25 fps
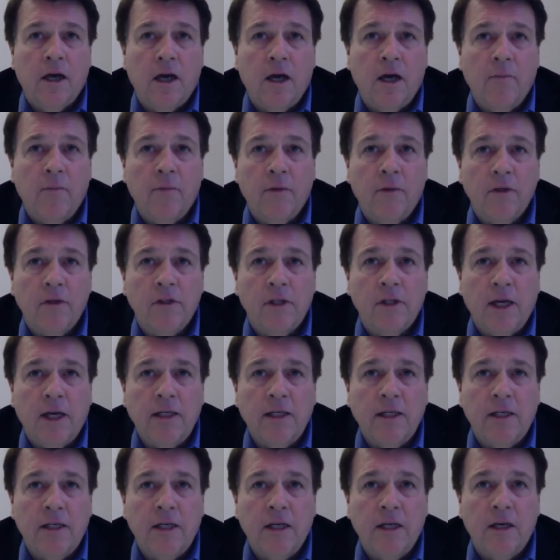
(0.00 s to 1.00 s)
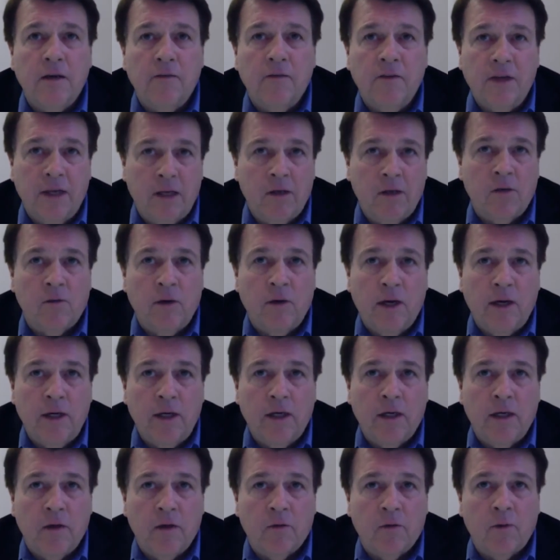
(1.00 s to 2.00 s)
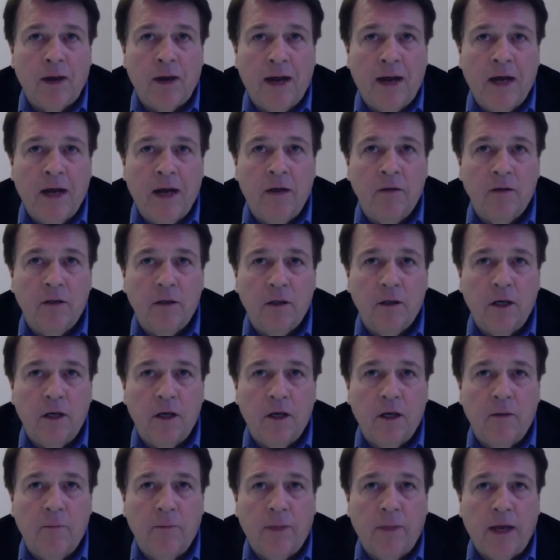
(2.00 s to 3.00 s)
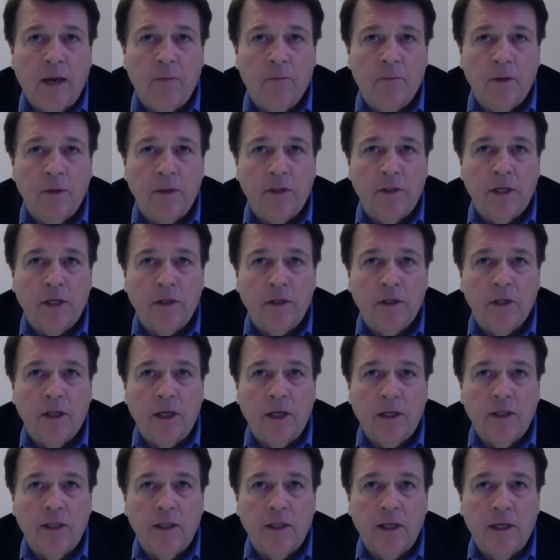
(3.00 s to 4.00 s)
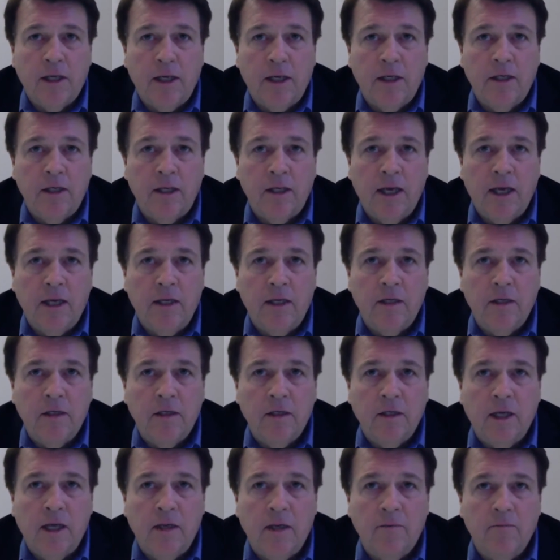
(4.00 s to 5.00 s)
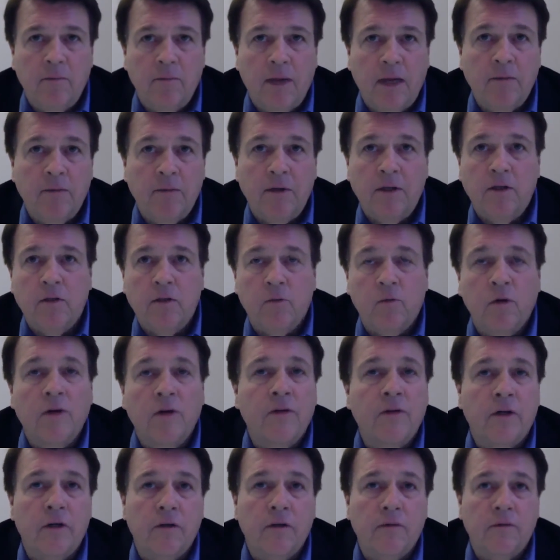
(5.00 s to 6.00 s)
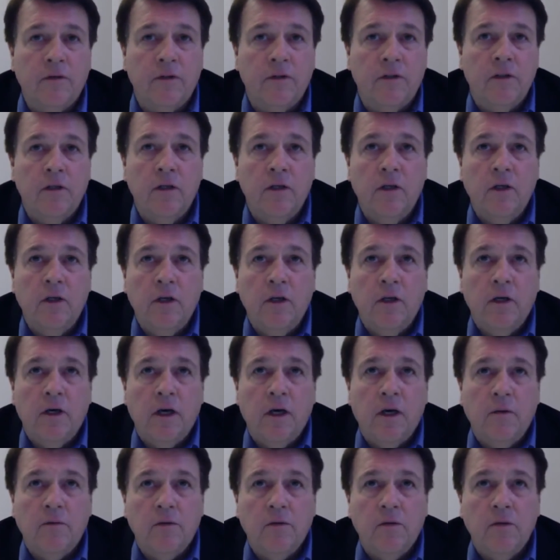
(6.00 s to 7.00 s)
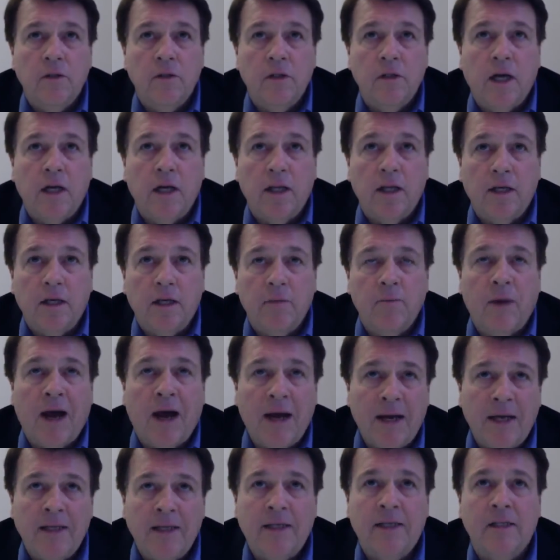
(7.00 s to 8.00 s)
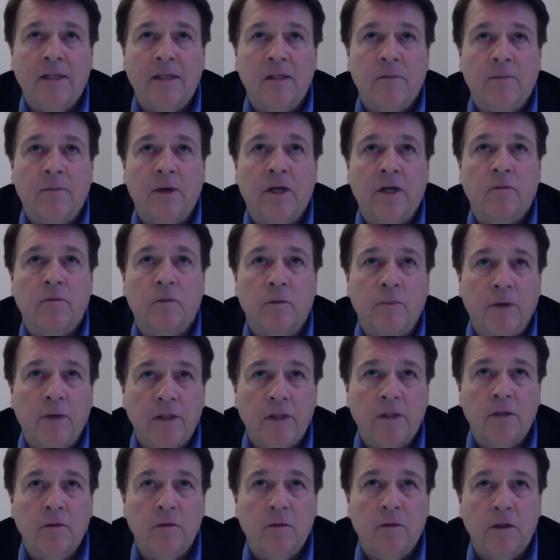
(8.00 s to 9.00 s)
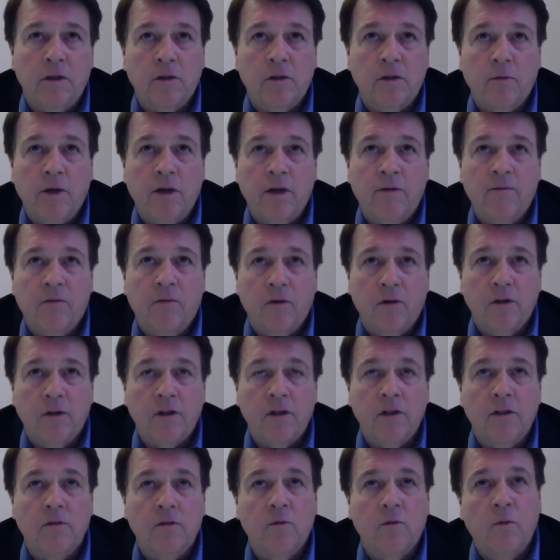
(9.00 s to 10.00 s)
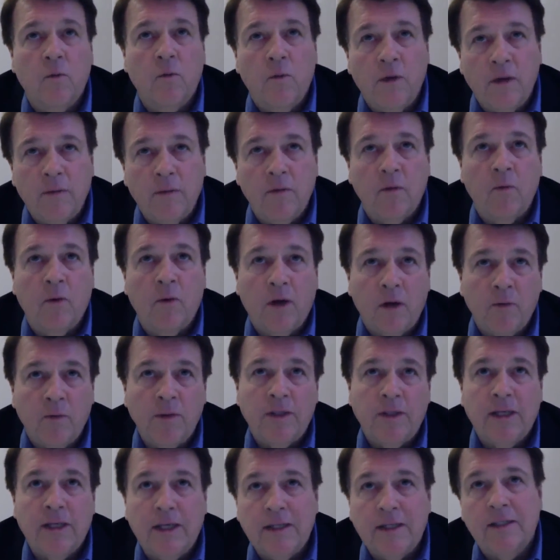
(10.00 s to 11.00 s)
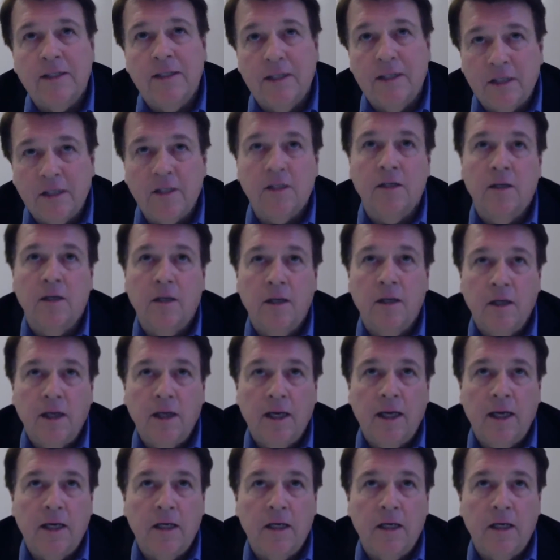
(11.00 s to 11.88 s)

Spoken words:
there's the idea of iterating around that potential idea and maybe derivatives. So it's not like my idea is the best, we must do it this way, versus, well, wait a minute, why don't we test this, you